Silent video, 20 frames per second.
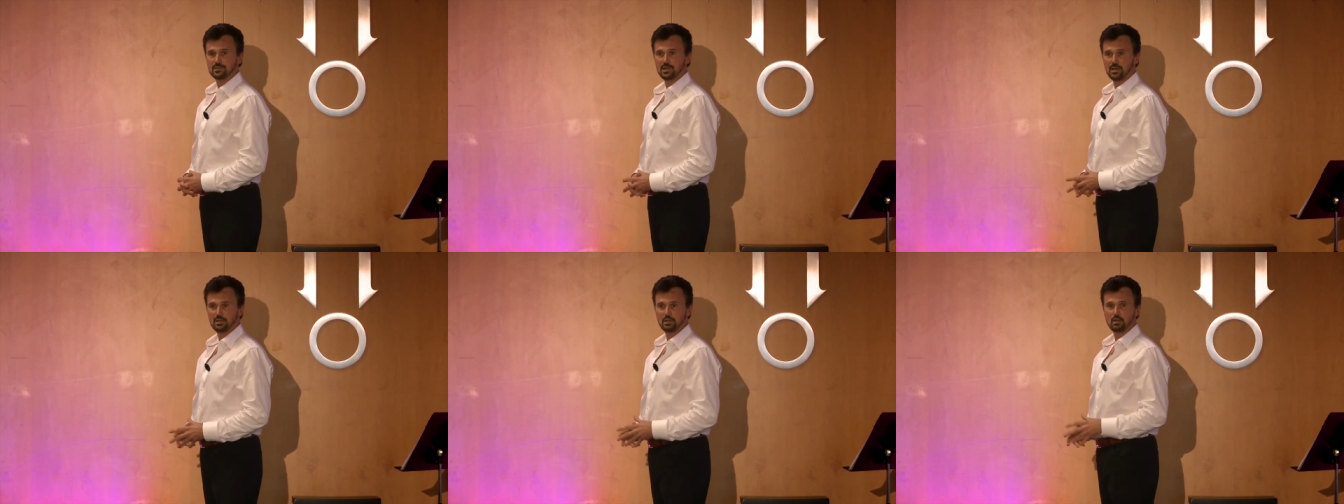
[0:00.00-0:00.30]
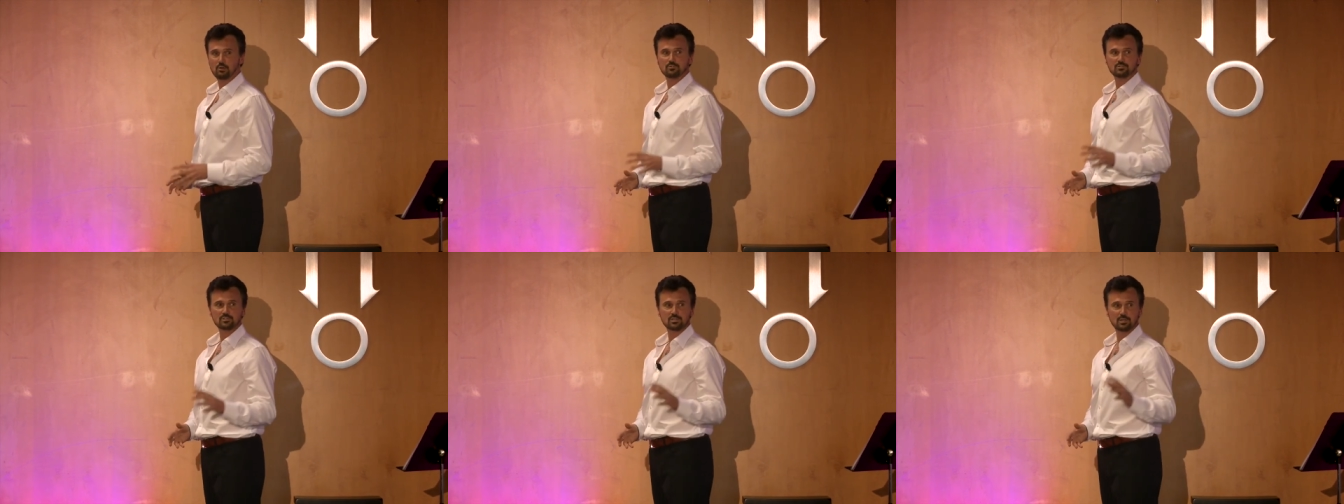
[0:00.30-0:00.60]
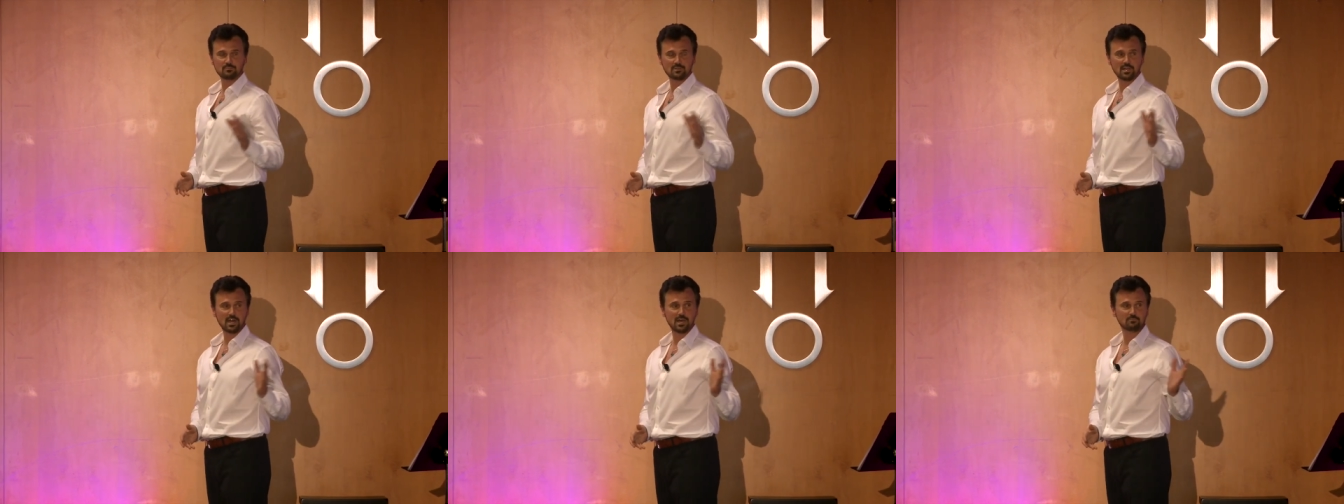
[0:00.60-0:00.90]
Now I know
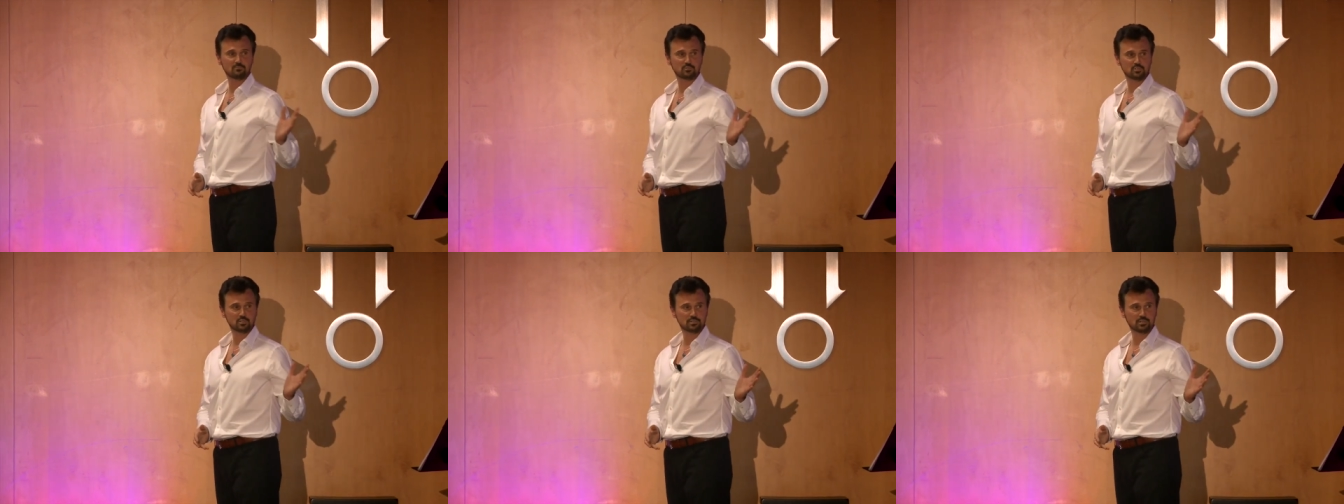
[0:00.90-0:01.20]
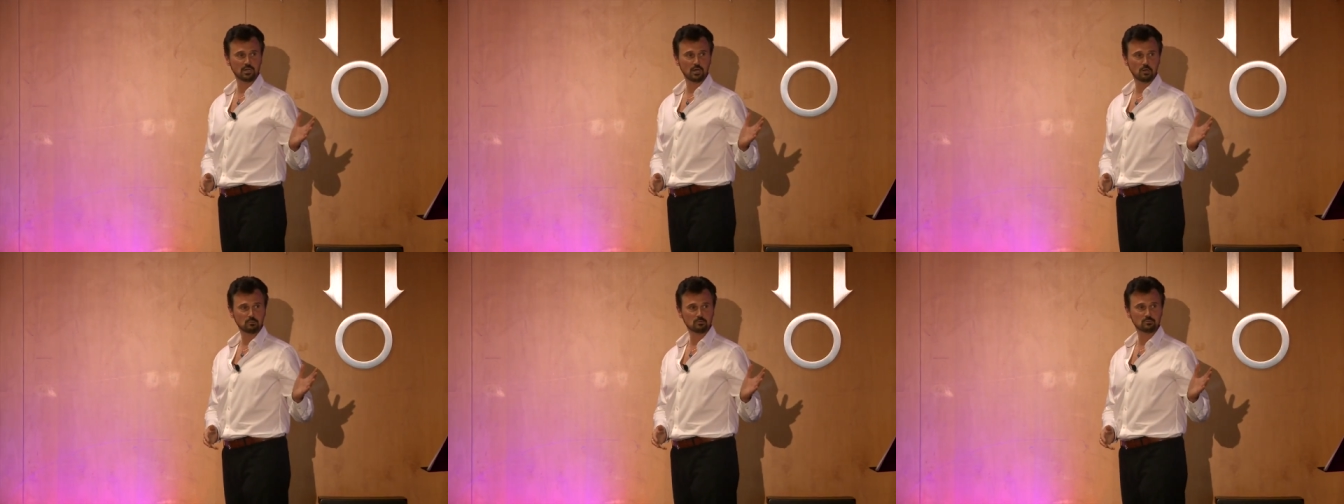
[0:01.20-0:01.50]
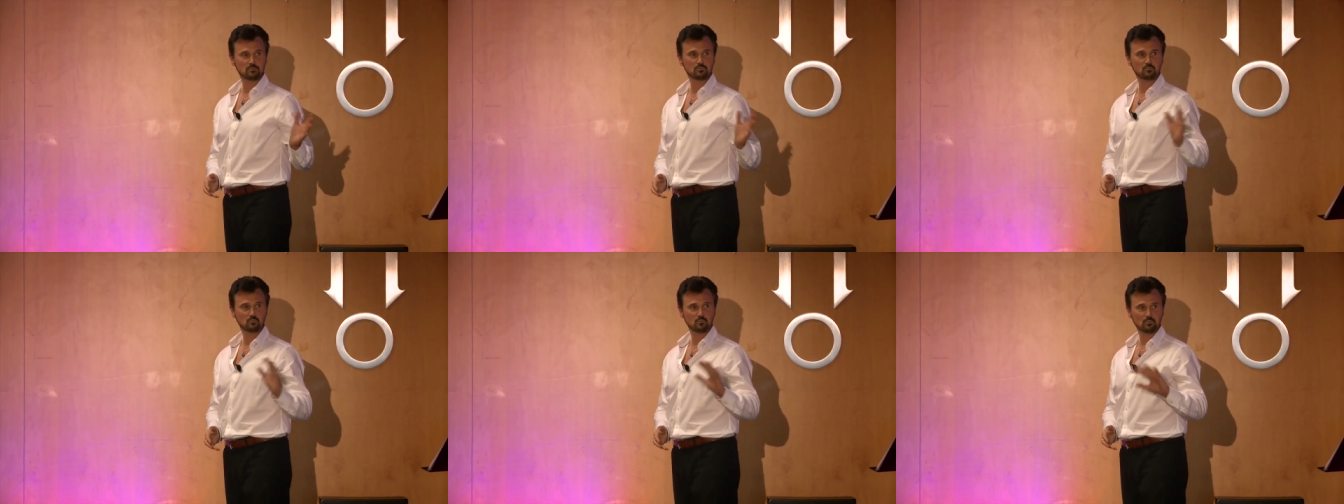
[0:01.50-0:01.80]
sometimes you don't,
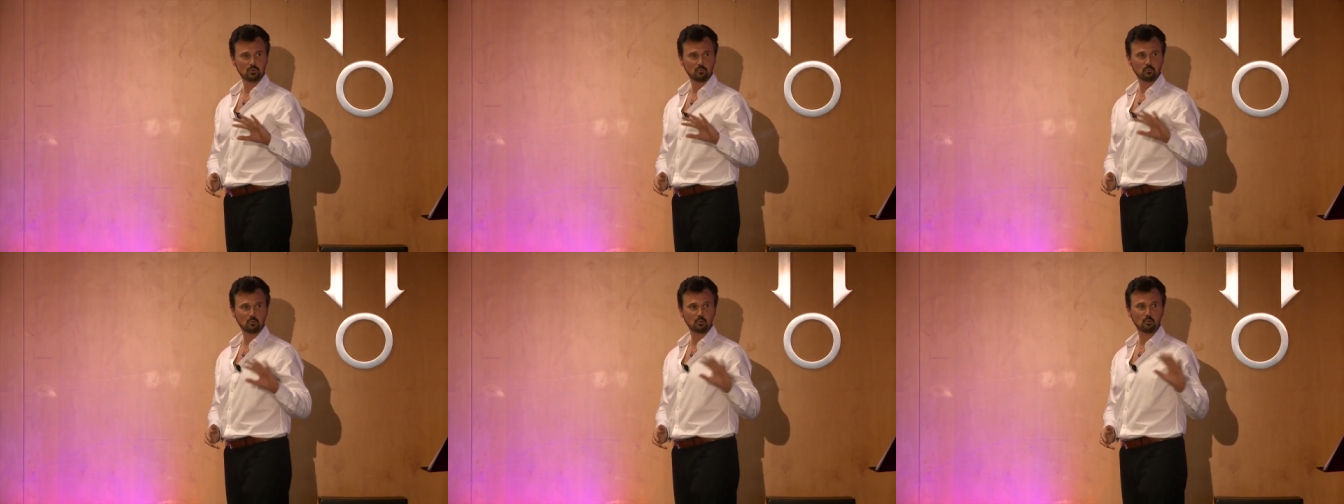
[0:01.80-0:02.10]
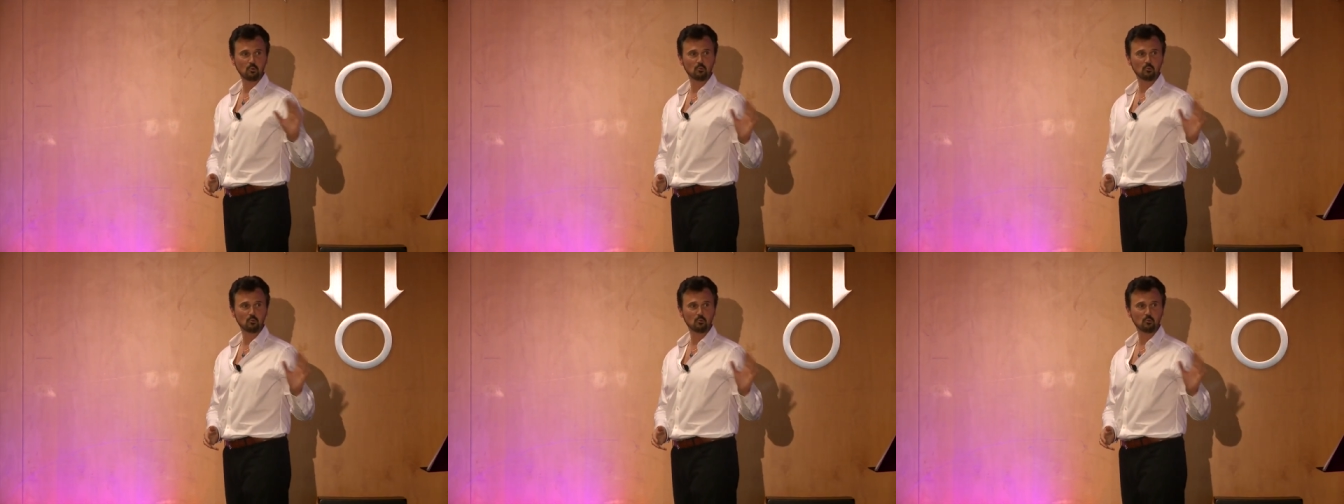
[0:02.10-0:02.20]
but we